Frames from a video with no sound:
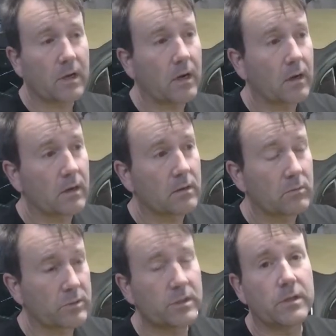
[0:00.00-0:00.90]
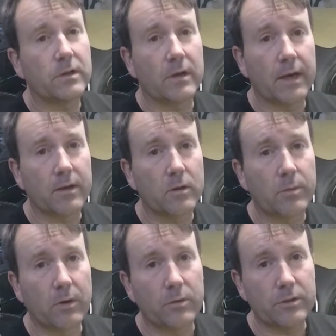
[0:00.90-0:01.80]
the car will sit there and idle,
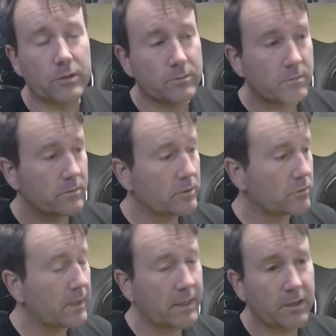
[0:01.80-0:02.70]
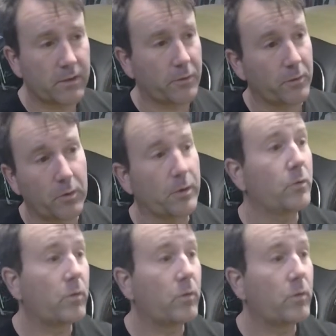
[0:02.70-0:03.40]
but when you try to get under load, it